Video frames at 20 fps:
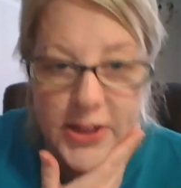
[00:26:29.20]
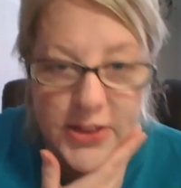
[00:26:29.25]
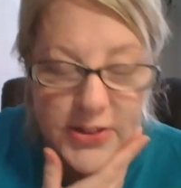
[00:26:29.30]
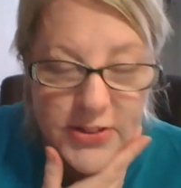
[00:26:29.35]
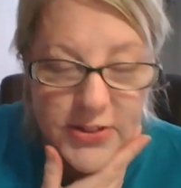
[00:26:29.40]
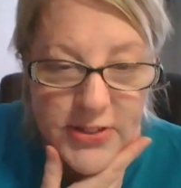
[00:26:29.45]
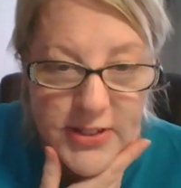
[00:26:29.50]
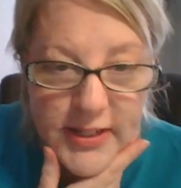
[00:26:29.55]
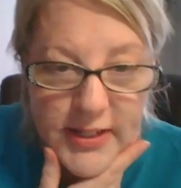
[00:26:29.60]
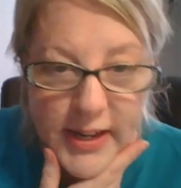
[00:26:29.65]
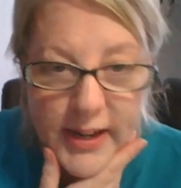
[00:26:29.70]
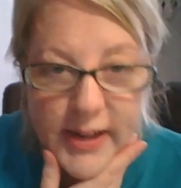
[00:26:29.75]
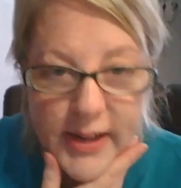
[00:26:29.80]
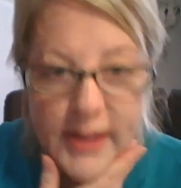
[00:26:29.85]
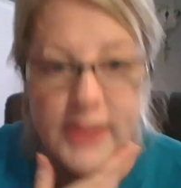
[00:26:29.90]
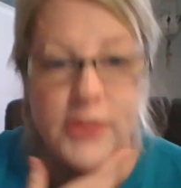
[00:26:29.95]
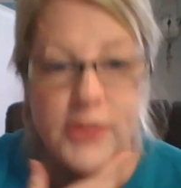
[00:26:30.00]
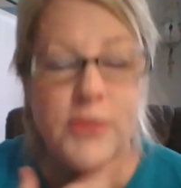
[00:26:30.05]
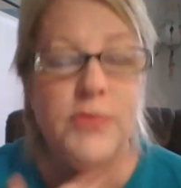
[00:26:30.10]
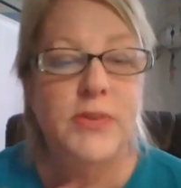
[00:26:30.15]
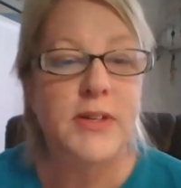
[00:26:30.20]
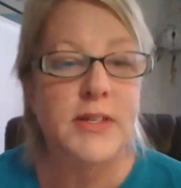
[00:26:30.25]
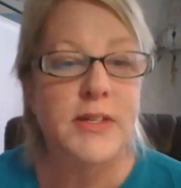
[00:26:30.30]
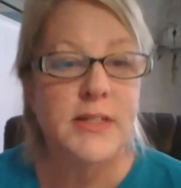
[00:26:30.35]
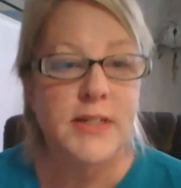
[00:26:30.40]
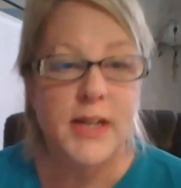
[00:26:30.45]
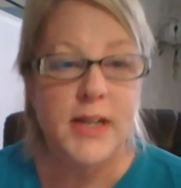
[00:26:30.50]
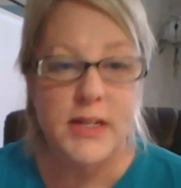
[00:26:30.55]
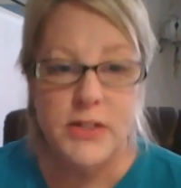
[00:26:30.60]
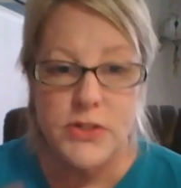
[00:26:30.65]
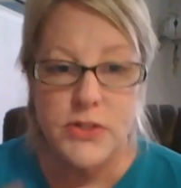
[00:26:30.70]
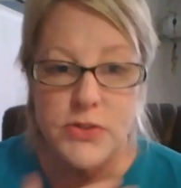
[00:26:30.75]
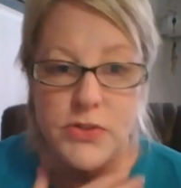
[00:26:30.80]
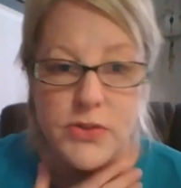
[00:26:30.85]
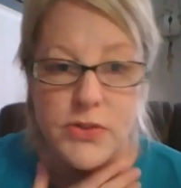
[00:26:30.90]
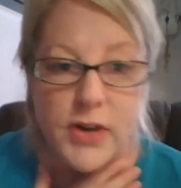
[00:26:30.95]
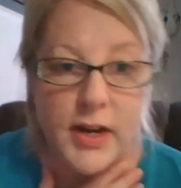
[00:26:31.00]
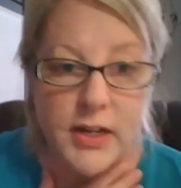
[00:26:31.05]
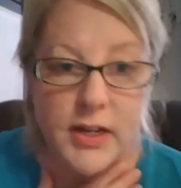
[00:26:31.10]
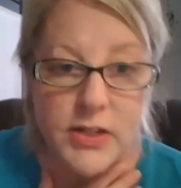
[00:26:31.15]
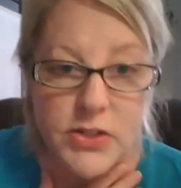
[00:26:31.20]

other side. Hopefully it's not too drying.